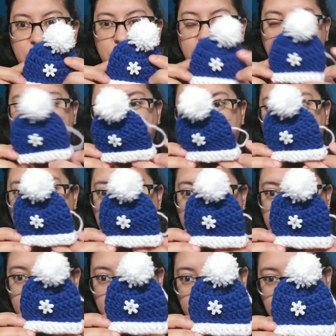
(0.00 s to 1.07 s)
24
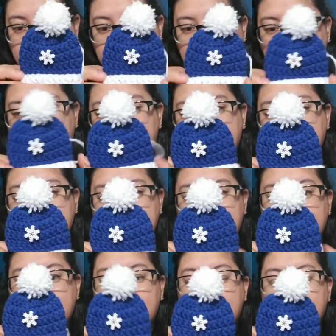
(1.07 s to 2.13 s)
double crochets,
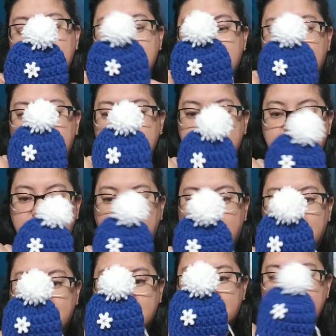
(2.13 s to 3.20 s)
changed
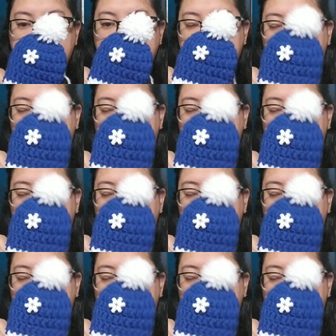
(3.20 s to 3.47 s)
colors